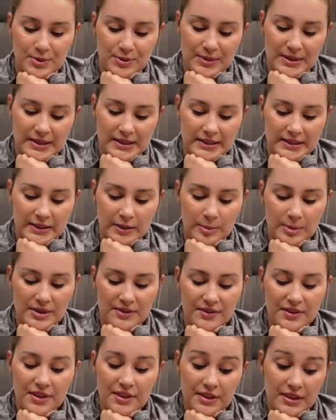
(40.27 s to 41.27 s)
doing a little bit
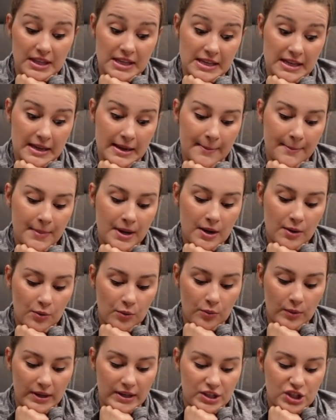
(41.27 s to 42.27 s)
of a theme,
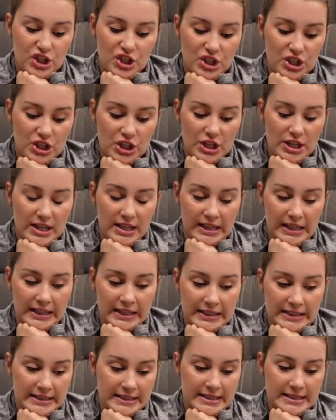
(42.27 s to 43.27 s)
which
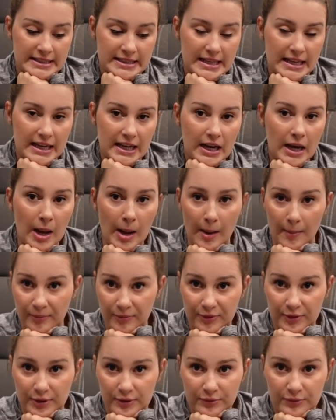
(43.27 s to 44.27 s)
is
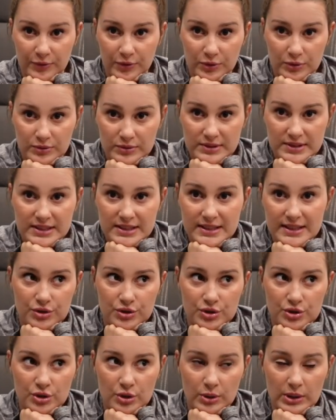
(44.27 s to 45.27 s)
comfort foods.
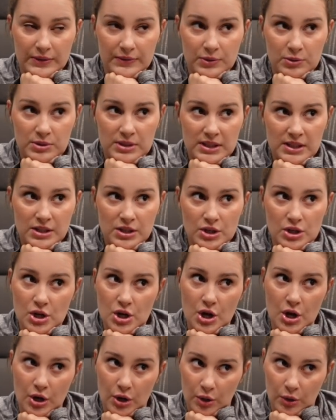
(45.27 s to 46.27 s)
So if you didn't
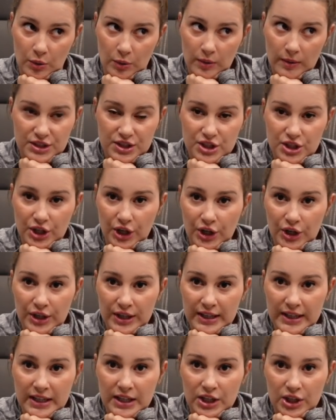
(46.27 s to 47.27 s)
know,
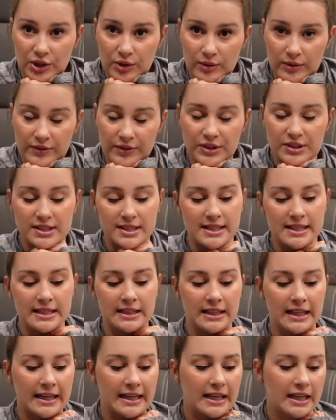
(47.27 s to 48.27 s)
started university
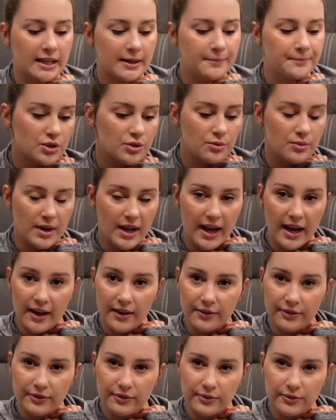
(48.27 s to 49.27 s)
like
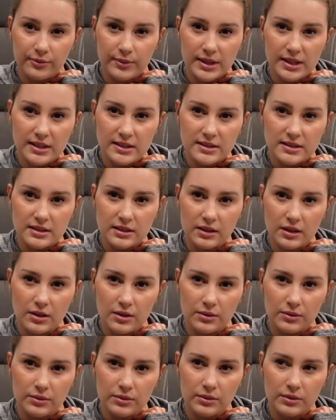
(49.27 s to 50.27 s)
2.5 weeks
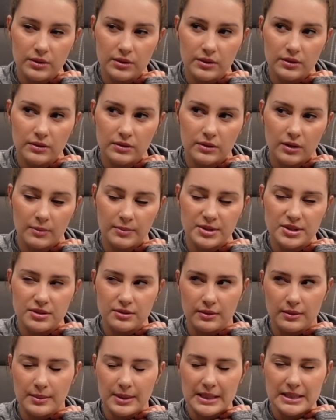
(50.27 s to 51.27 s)
ago, almost
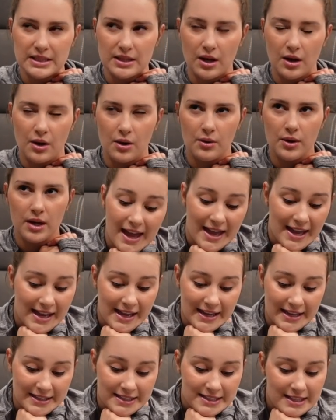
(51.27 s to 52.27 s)
3 weeks ago,
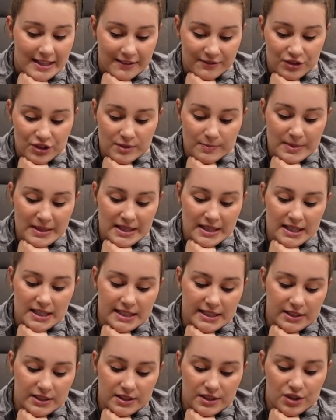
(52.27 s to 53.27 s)
and I've just been a
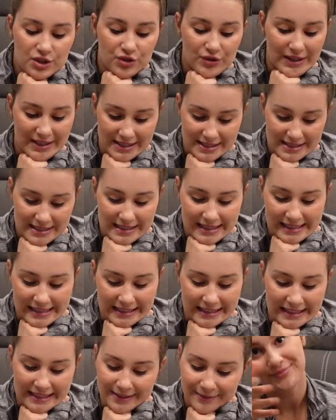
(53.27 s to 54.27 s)
little stressed lately,